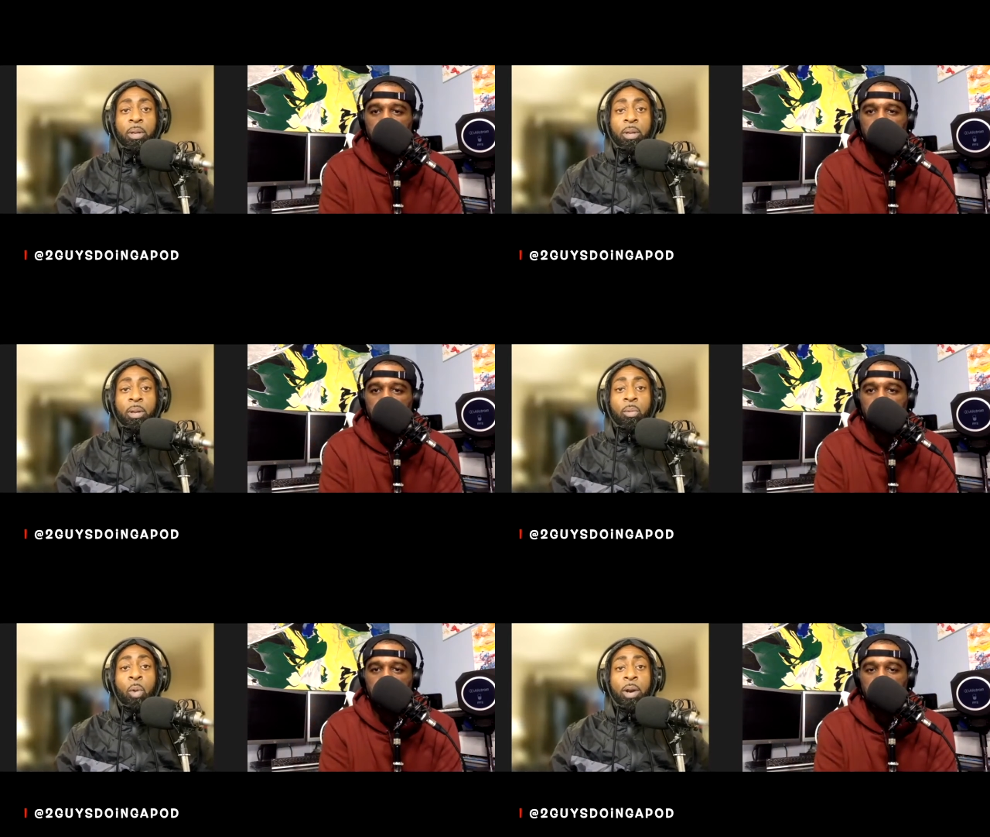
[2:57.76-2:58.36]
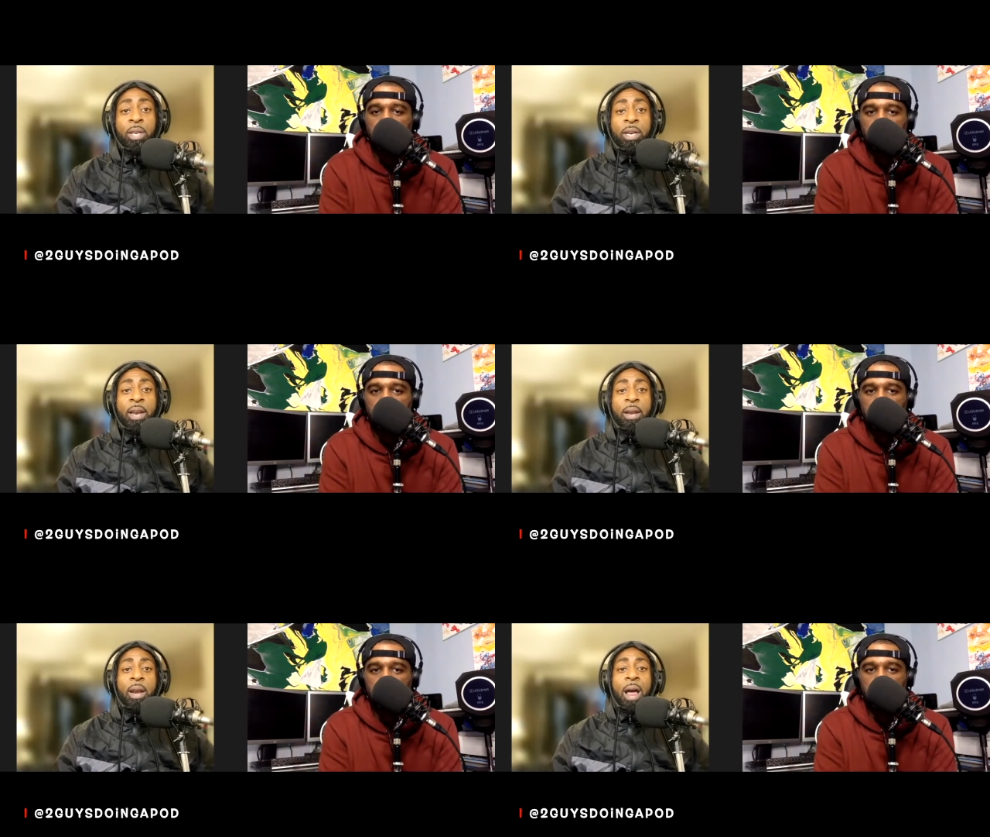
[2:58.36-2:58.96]
Speaker 1: one thing
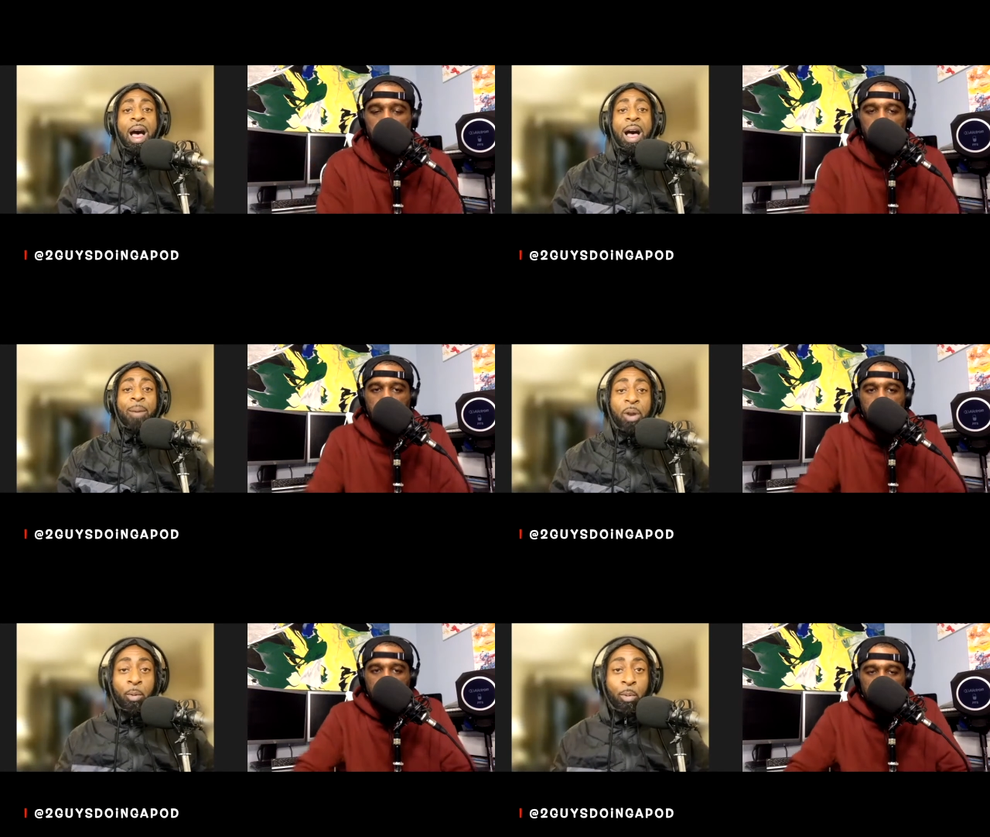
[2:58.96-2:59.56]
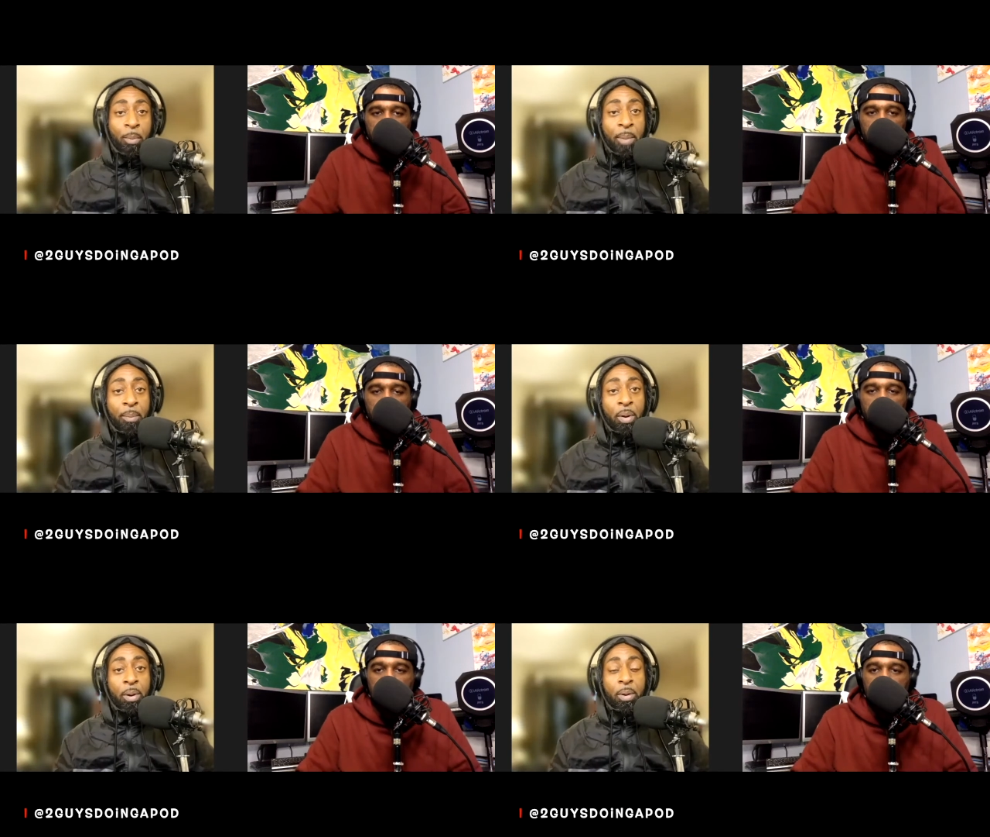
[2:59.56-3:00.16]
that I'm going to
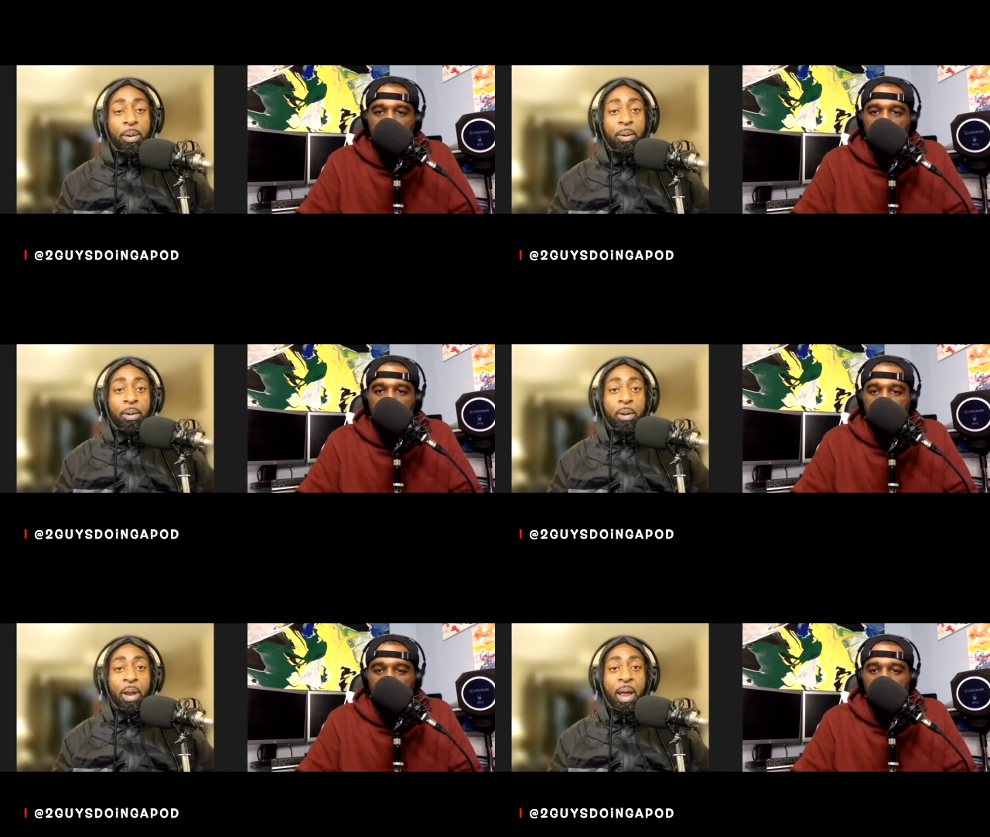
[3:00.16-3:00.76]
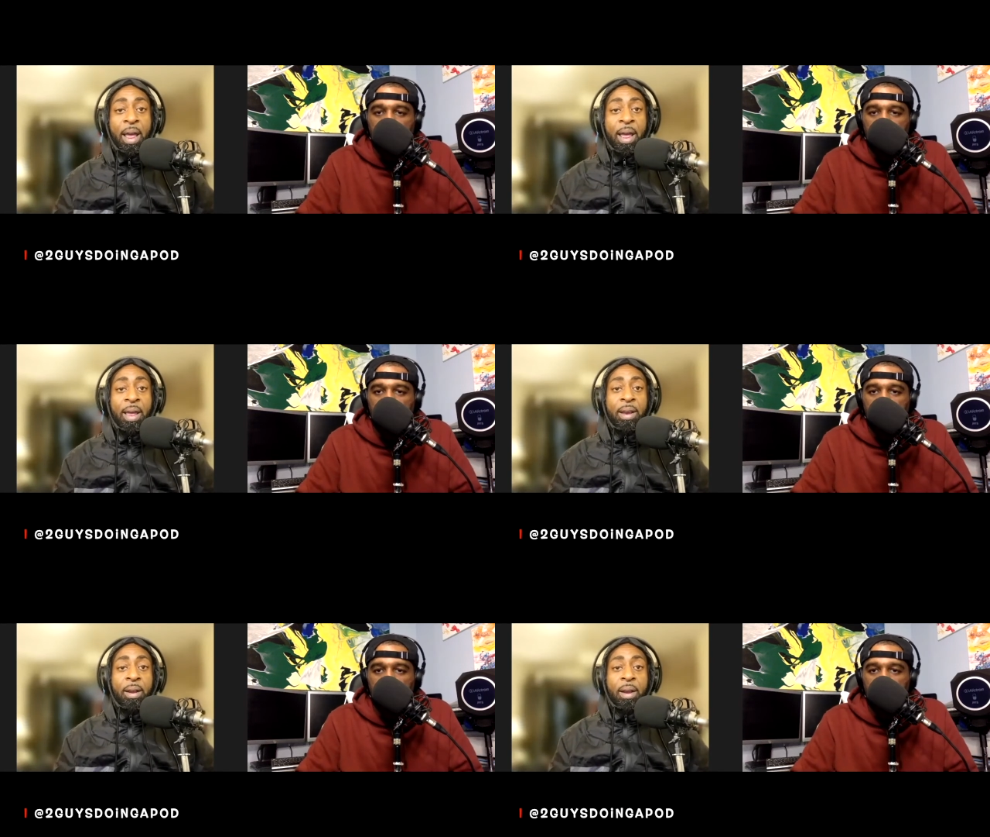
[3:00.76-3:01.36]
remember,
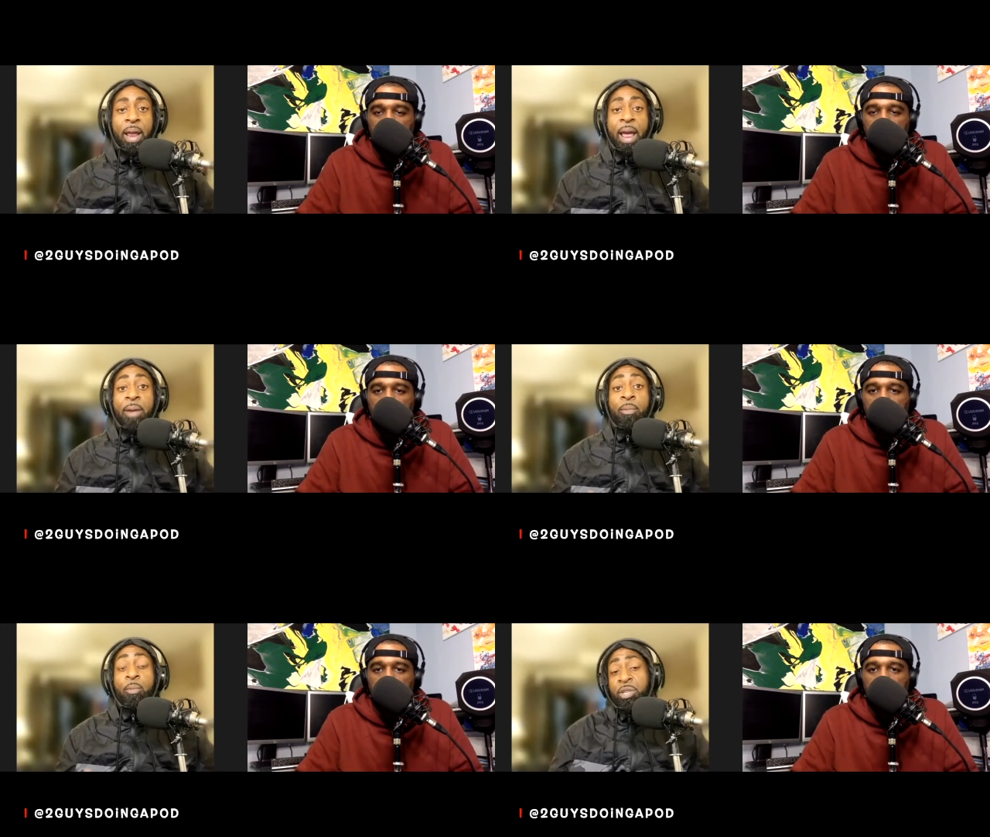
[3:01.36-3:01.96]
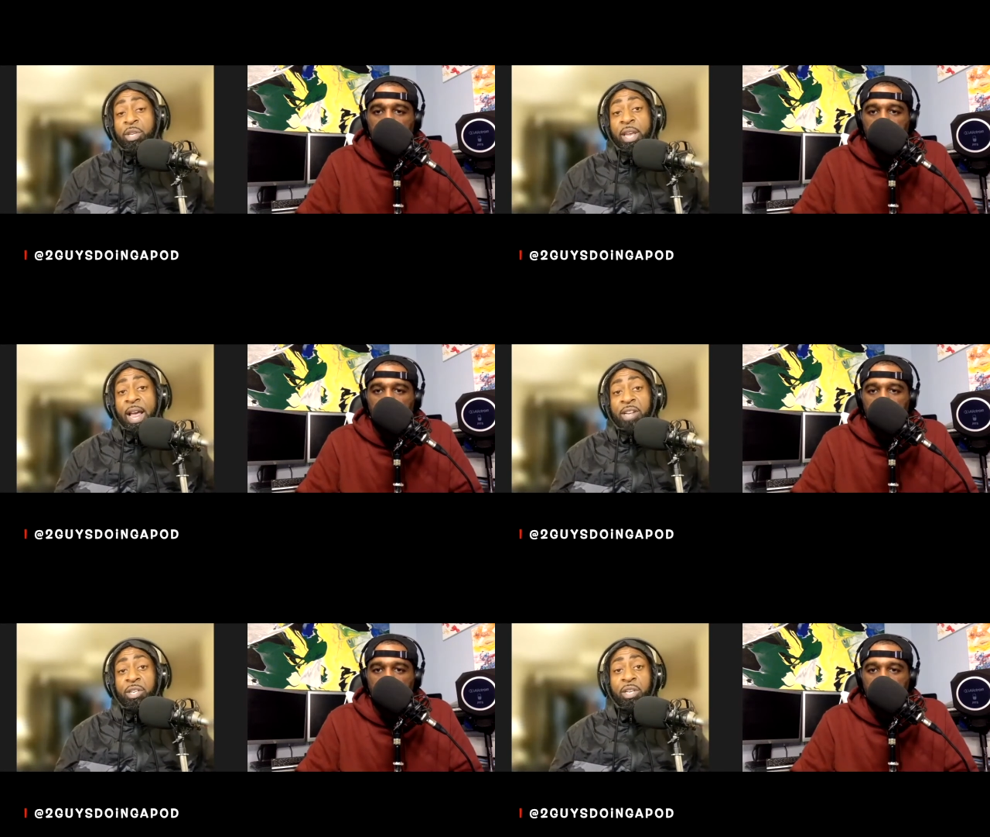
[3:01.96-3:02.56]
and and Rich the Kid
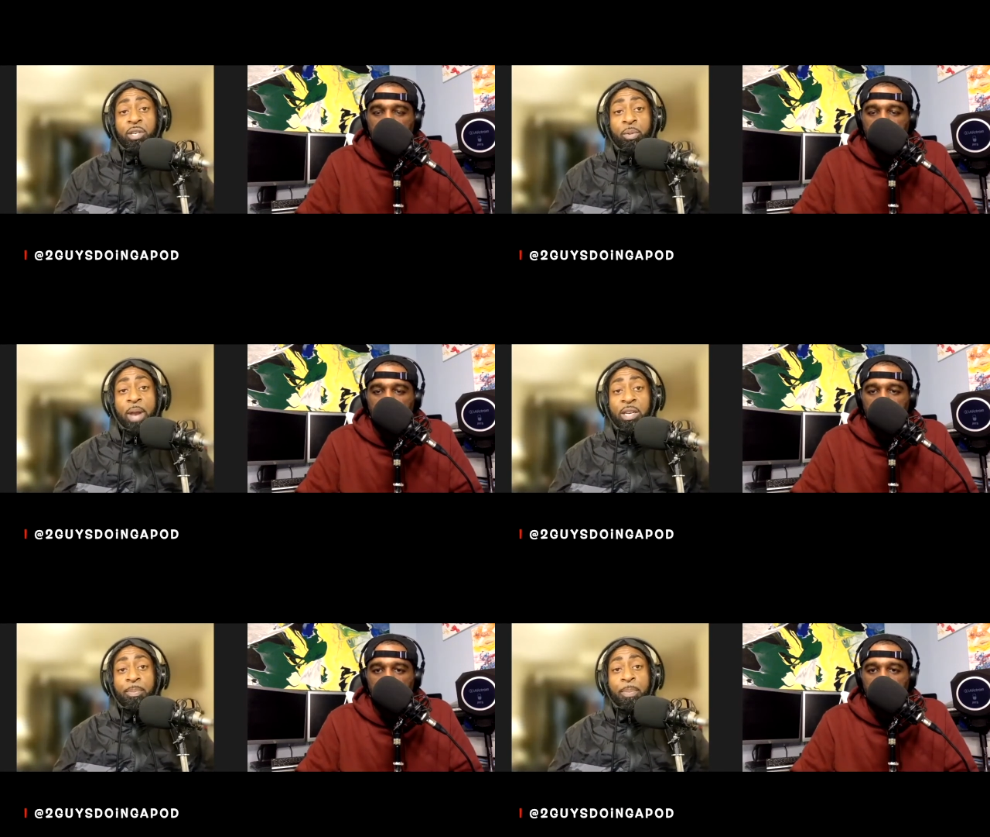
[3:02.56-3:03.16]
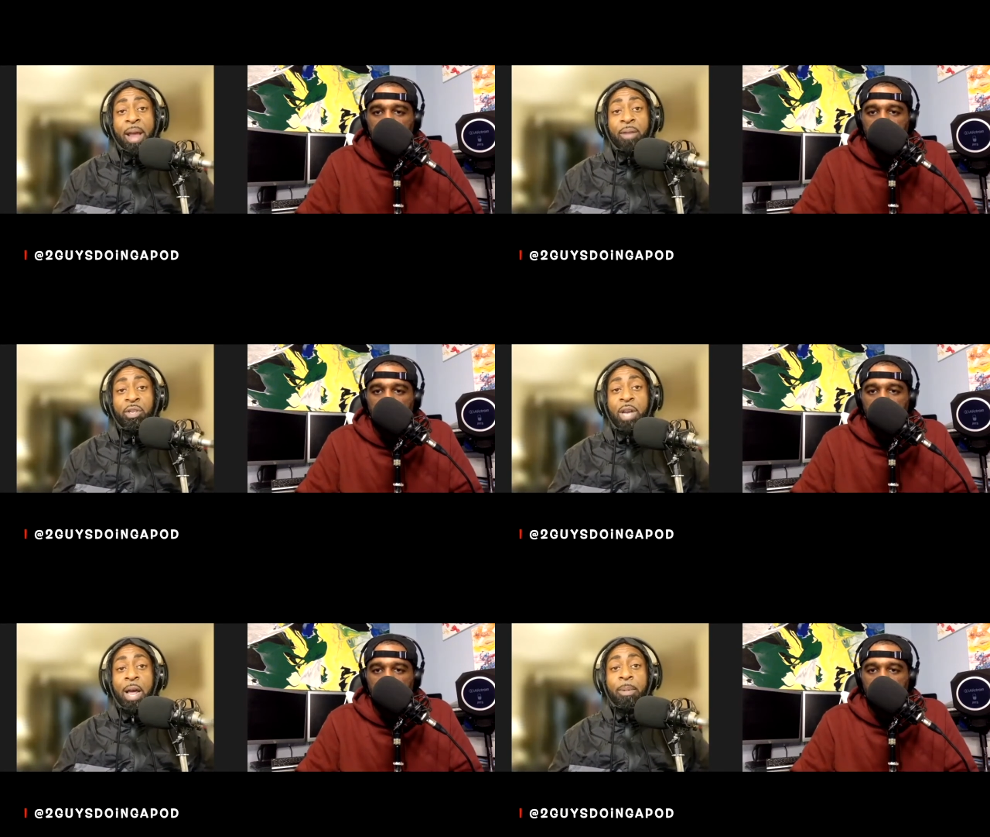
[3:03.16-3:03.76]
actually didn't do that bad of a
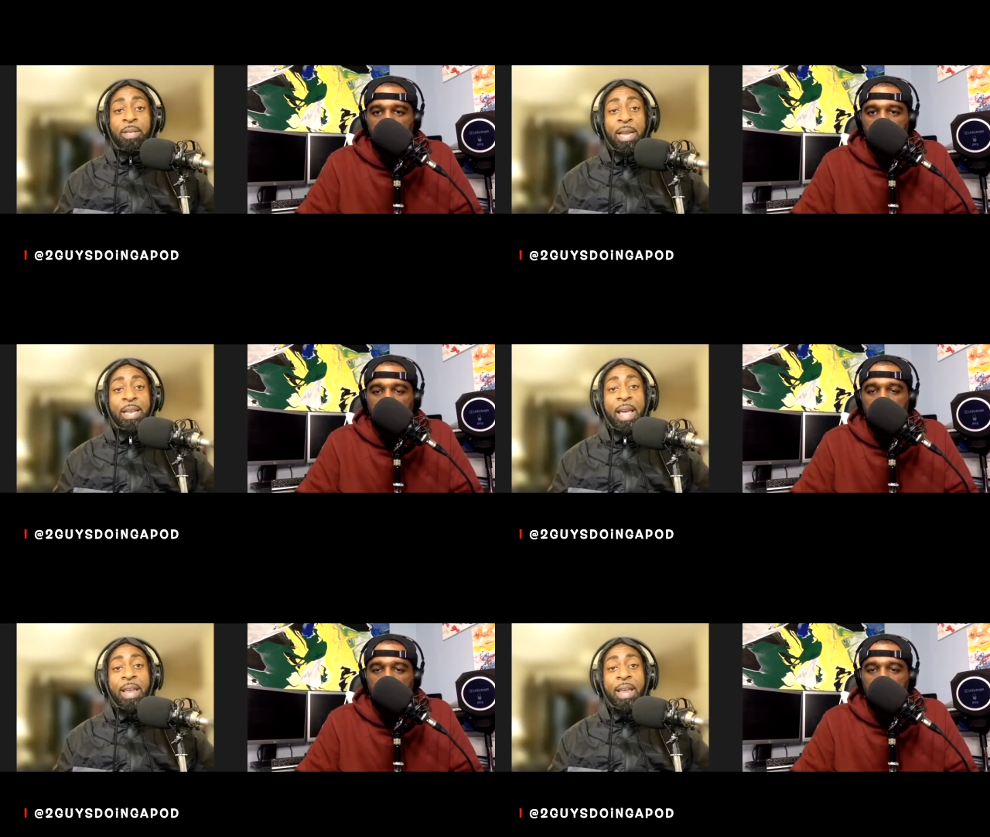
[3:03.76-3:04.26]
job, is at the end of the